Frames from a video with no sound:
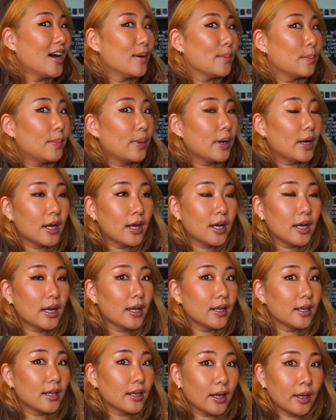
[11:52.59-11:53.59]

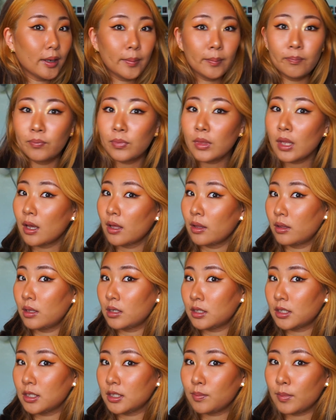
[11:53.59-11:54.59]
But yeah, this
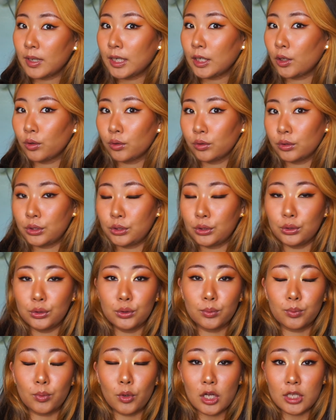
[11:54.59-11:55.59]
is my
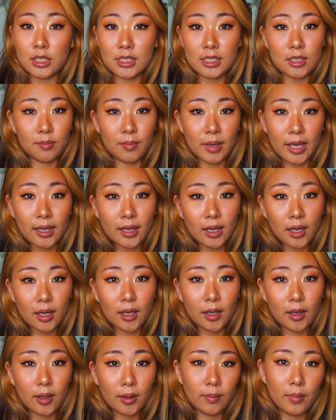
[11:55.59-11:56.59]
go-to bronzy
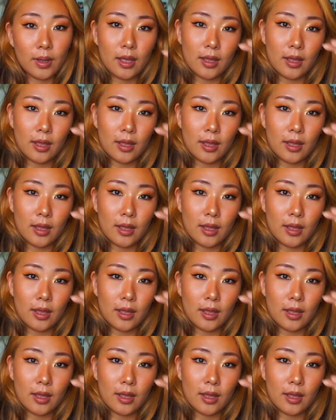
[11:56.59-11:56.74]
makeup